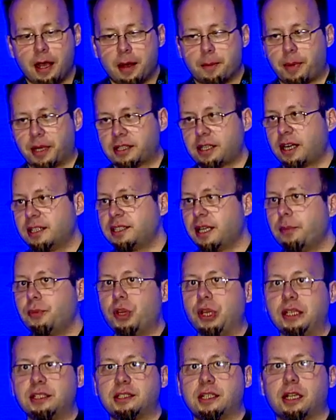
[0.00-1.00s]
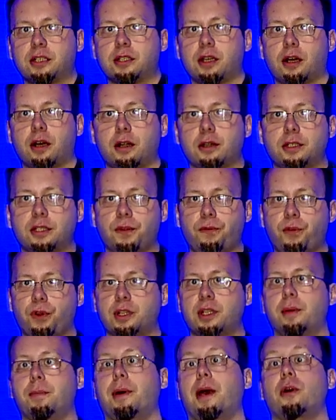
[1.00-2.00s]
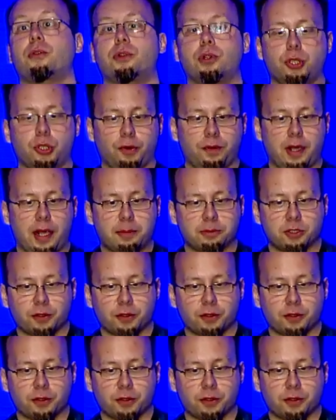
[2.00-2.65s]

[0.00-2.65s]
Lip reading: But there are some things that are different about the new VM.